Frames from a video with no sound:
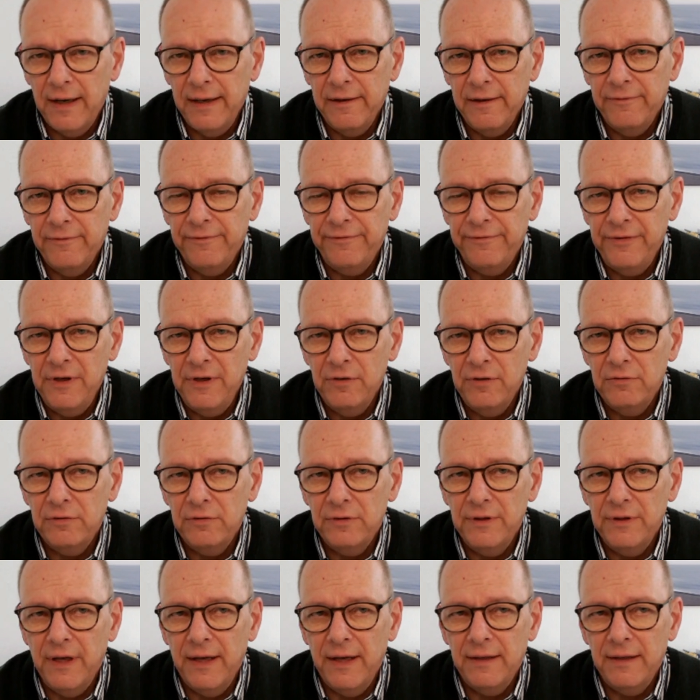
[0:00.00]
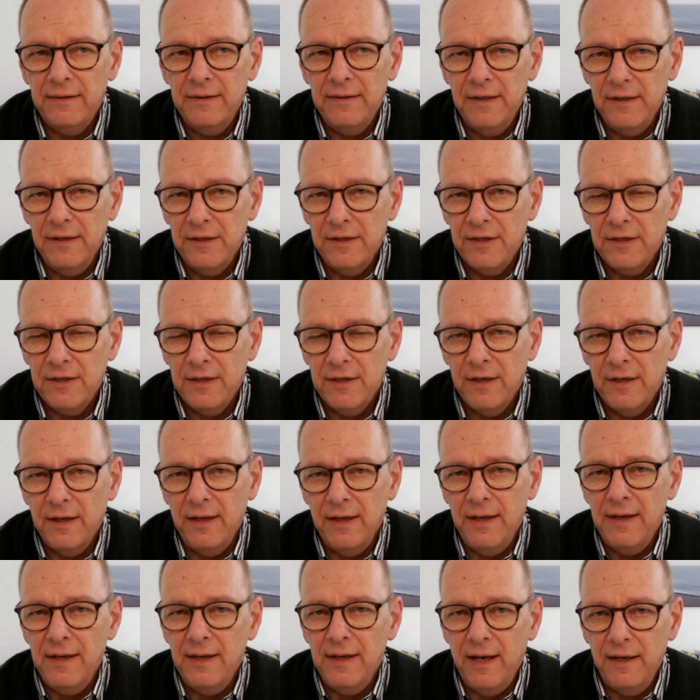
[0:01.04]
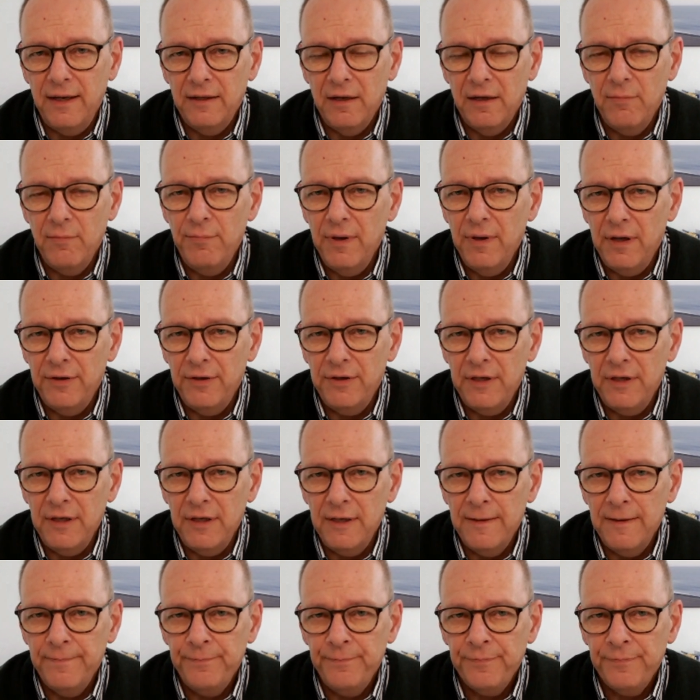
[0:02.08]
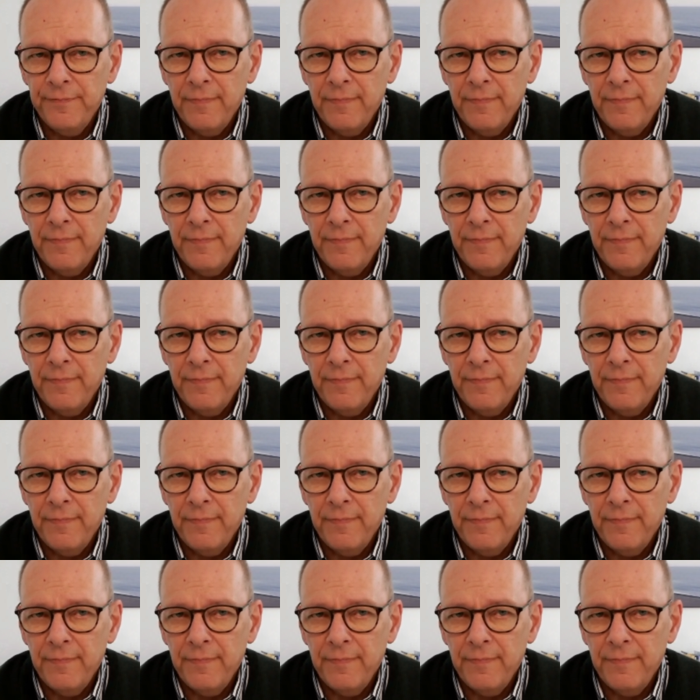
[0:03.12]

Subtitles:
I feel that this innate ability